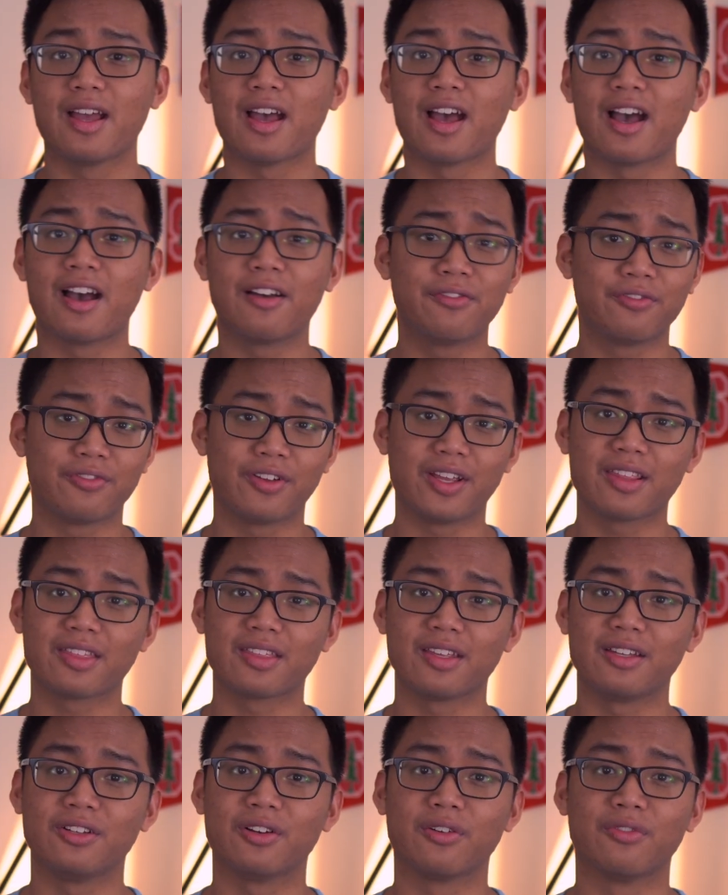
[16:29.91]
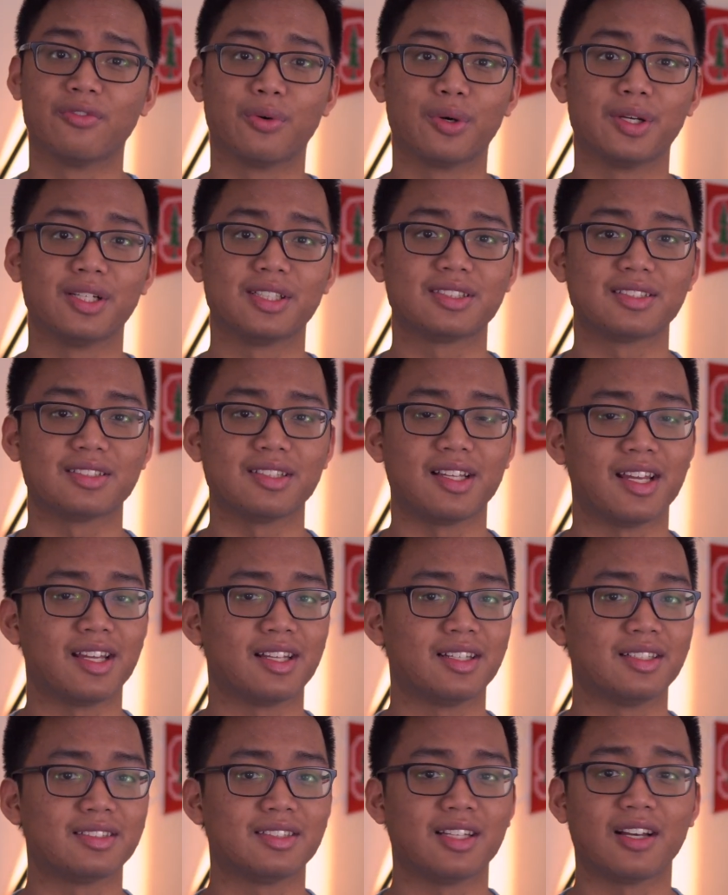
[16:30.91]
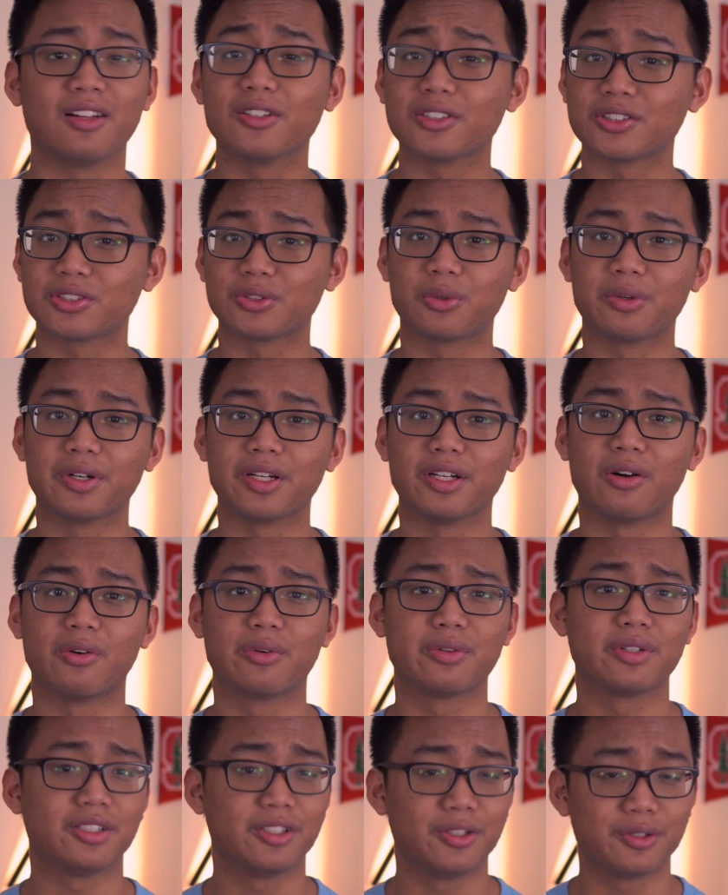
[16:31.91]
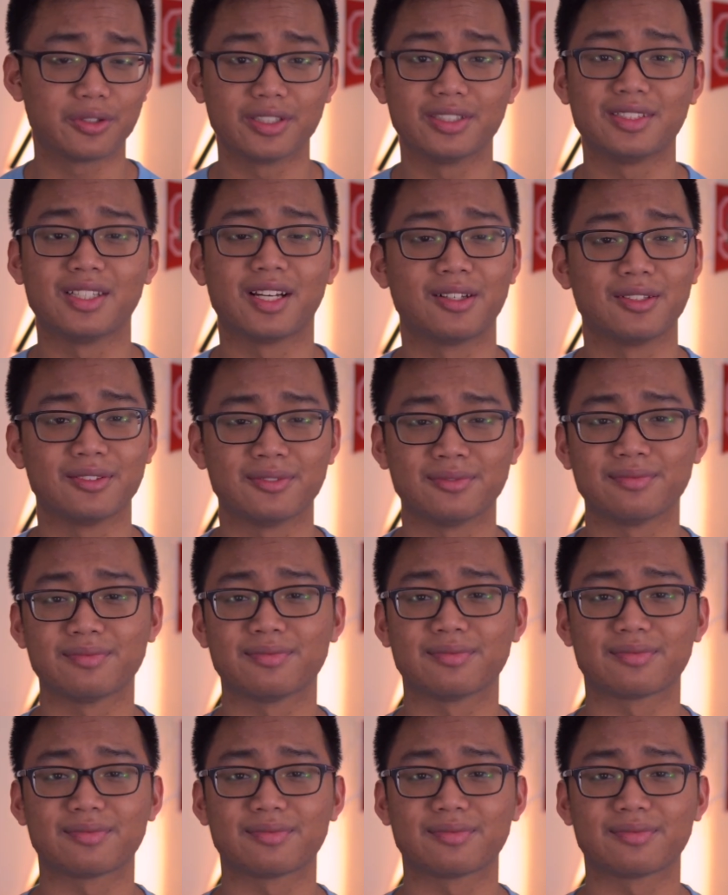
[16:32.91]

Have faith in your voice and tell a story only you could tell.